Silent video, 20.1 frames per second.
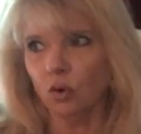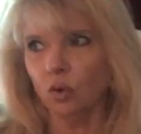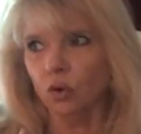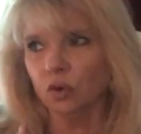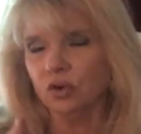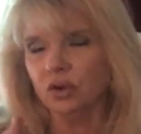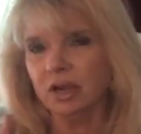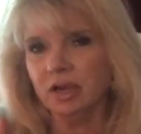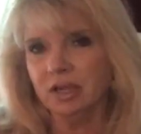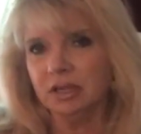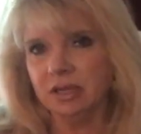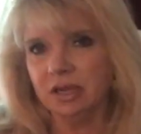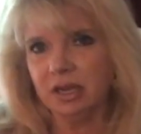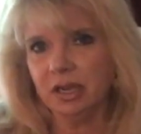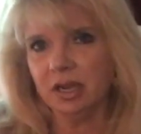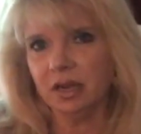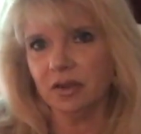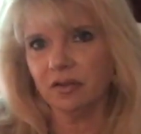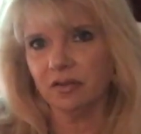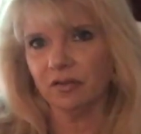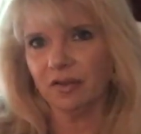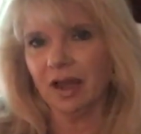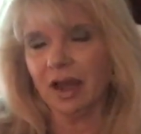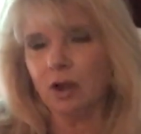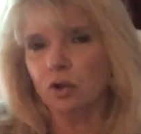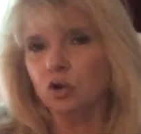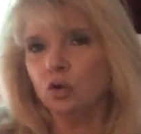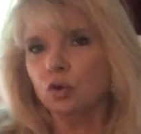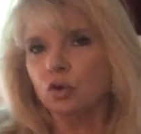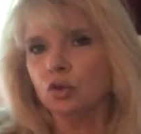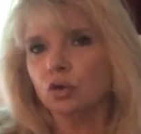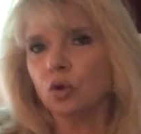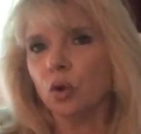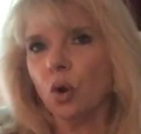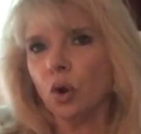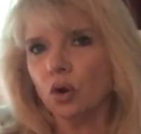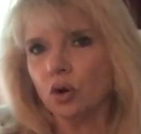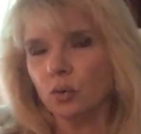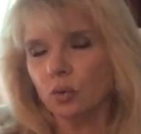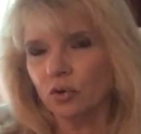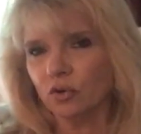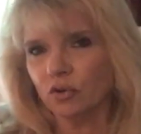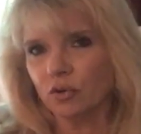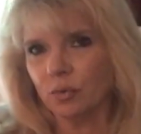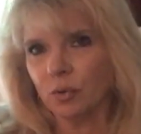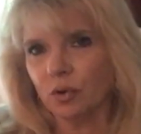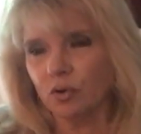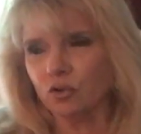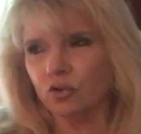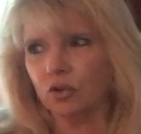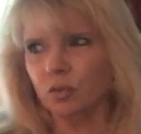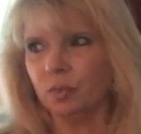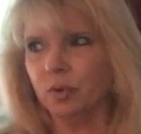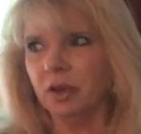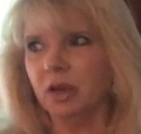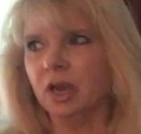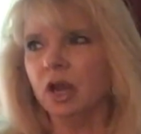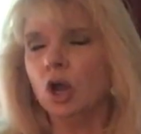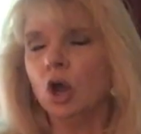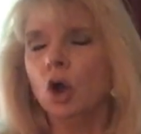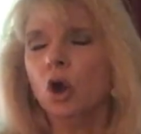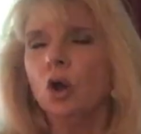Old ideas of how you thought it was supposed to be.